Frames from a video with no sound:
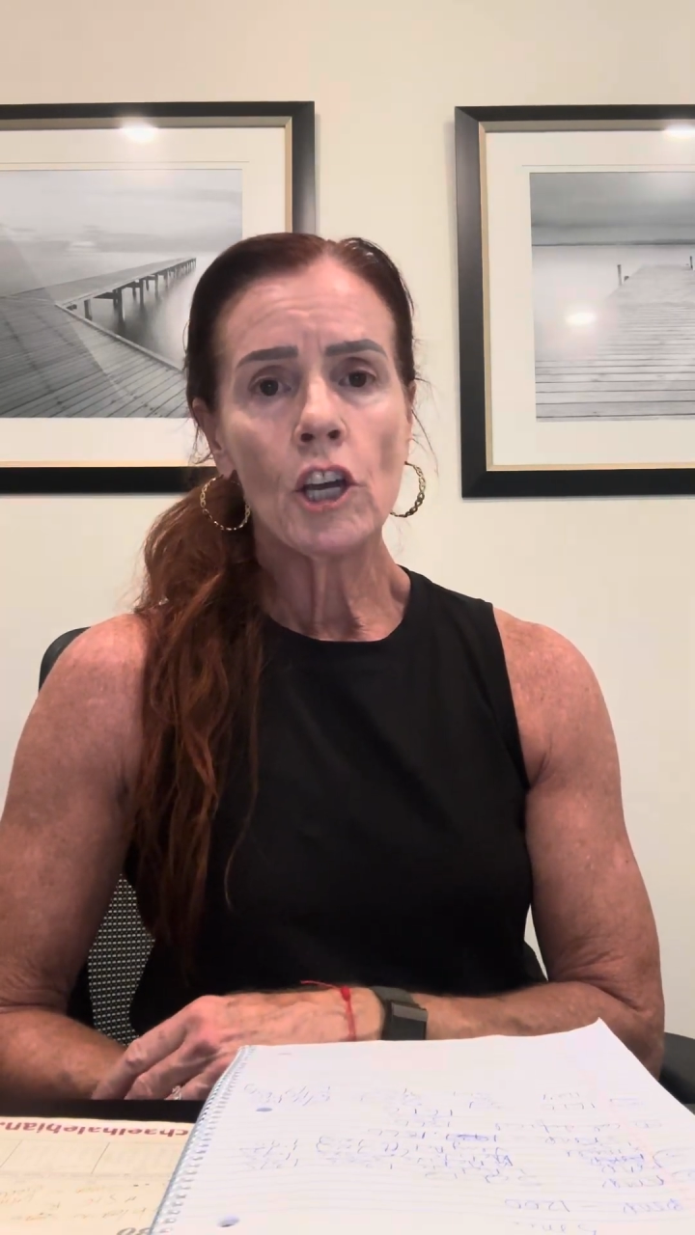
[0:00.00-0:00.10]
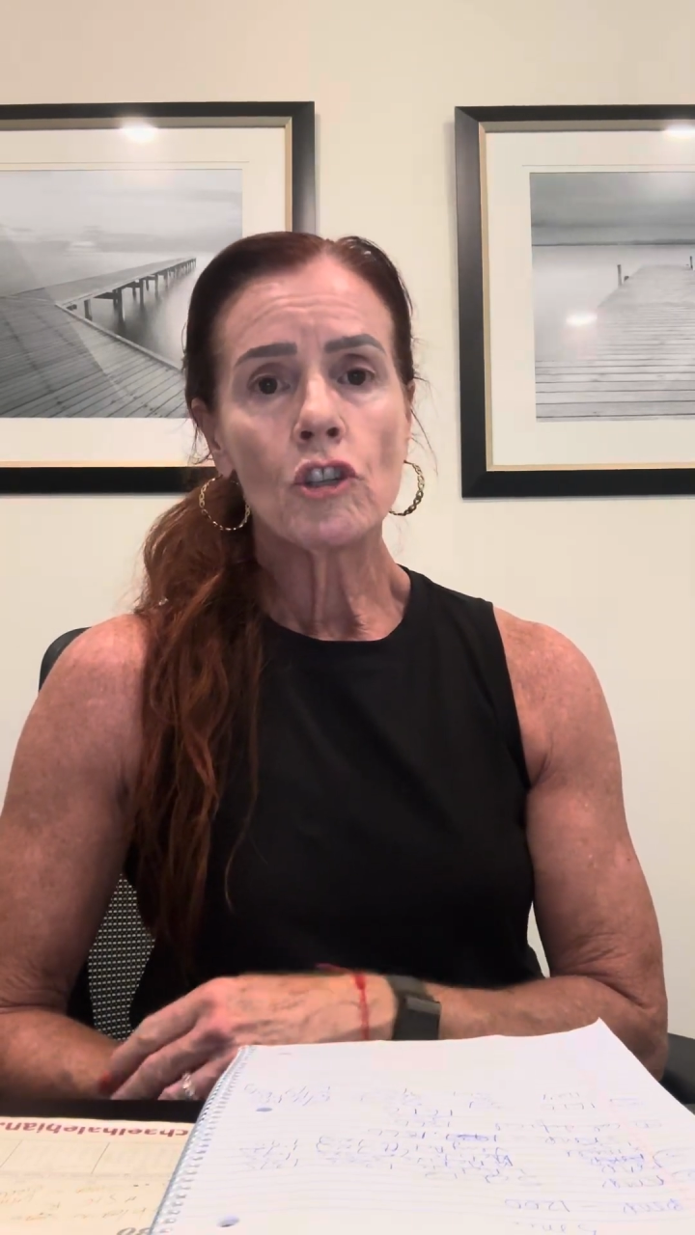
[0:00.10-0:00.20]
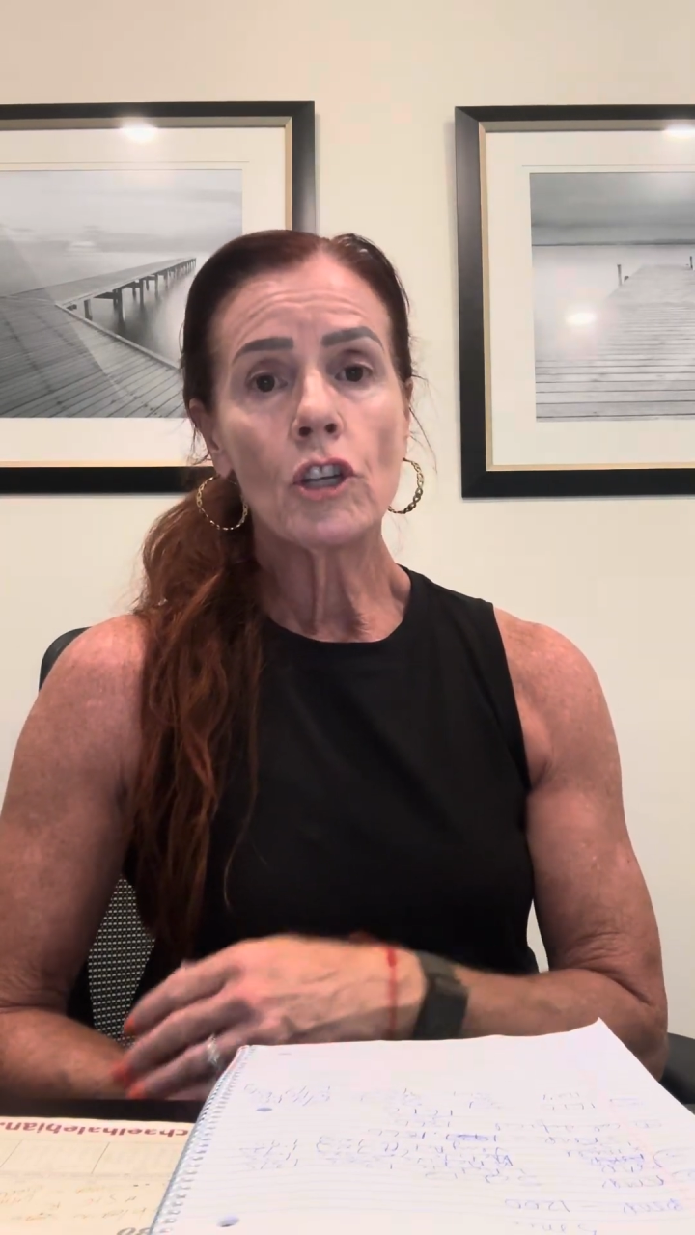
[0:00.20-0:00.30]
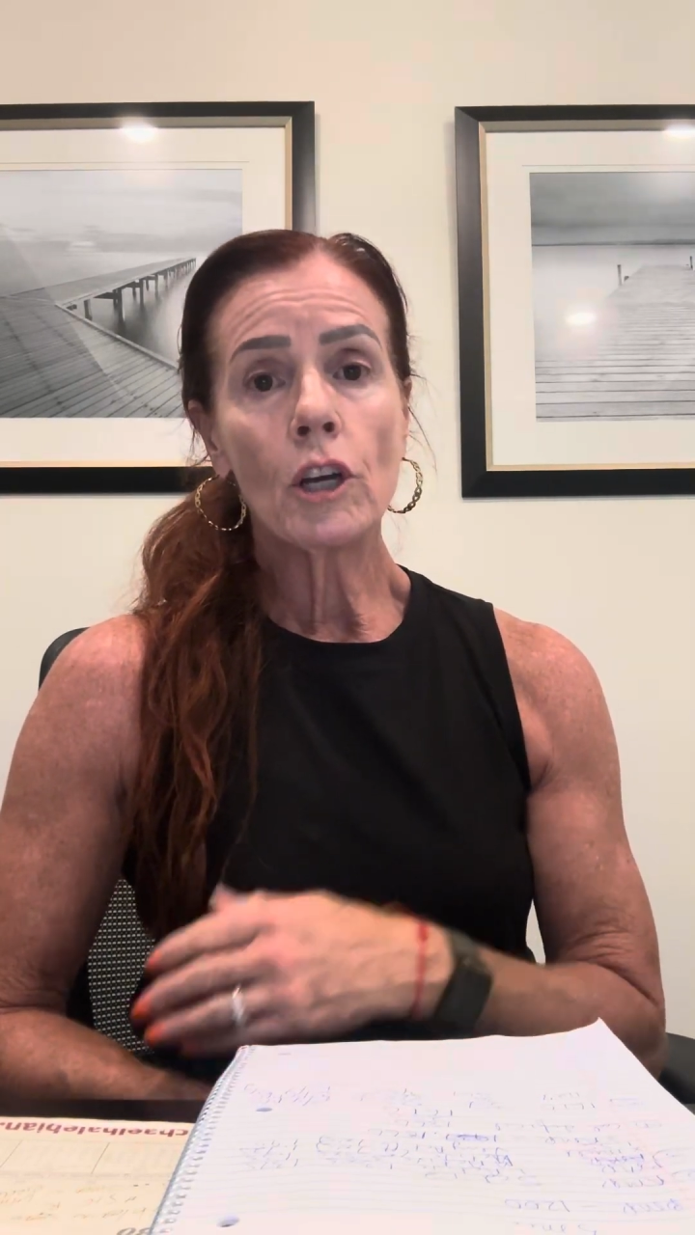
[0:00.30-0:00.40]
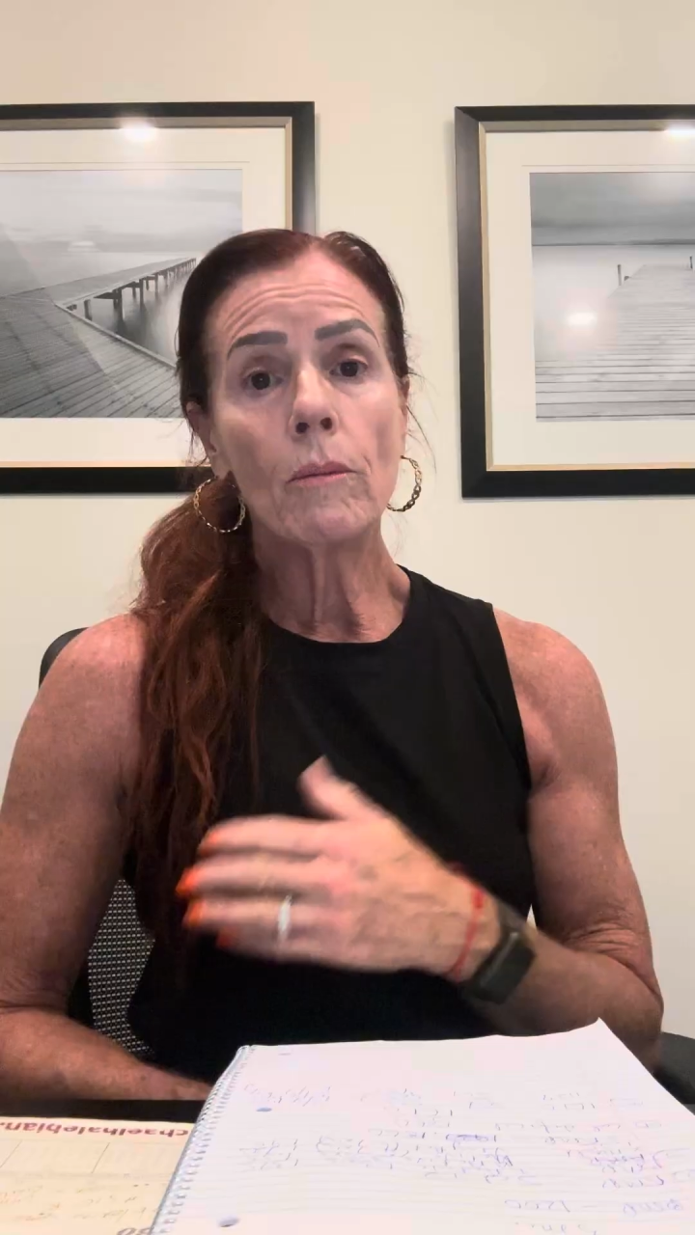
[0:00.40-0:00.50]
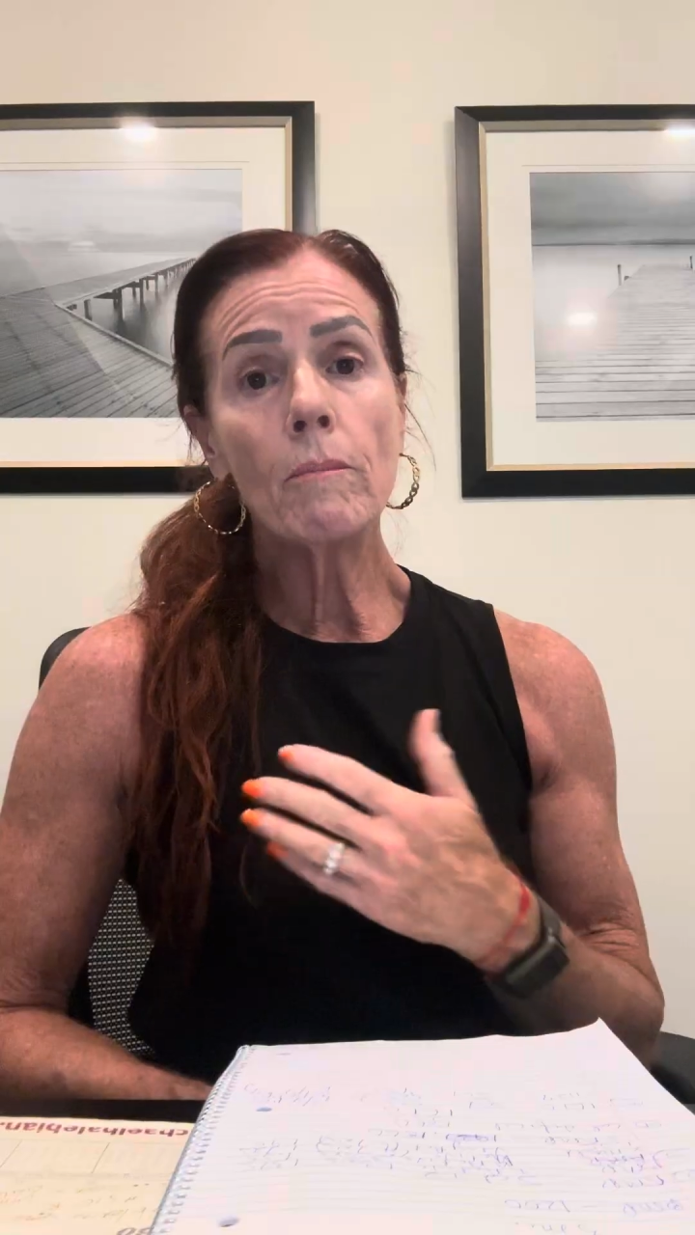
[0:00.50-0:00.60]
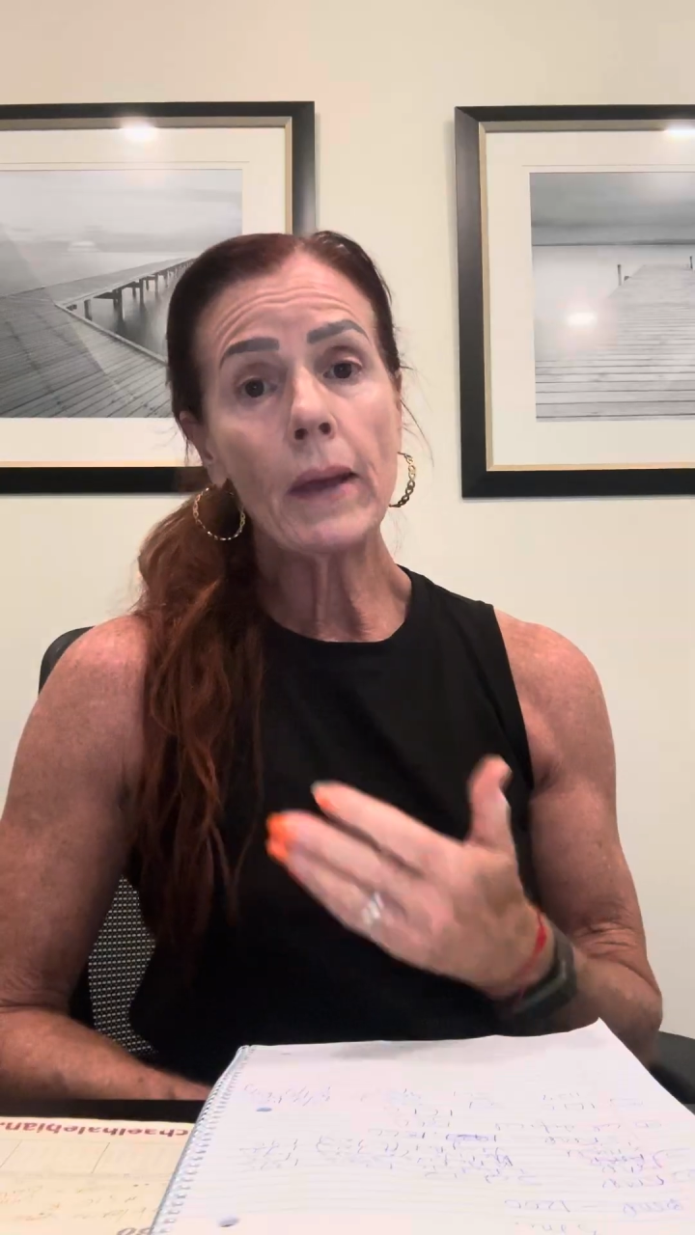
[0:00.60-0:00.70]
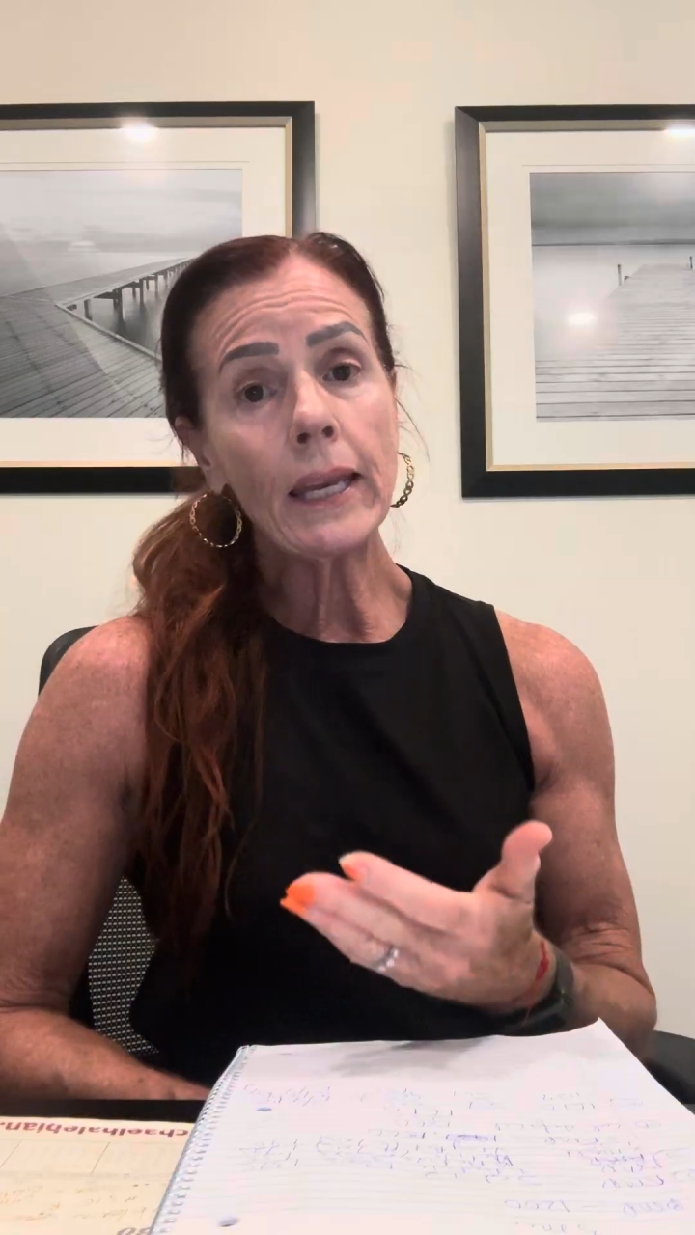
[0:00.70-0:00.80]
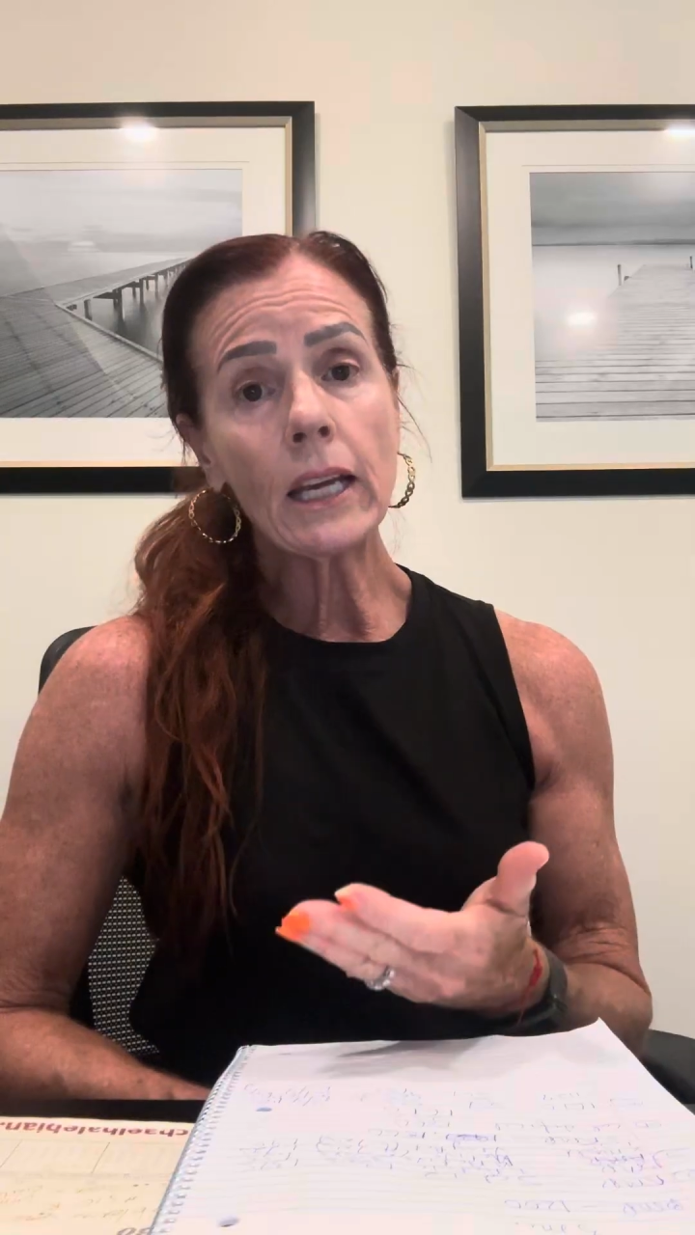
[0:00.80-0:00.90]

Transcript: So many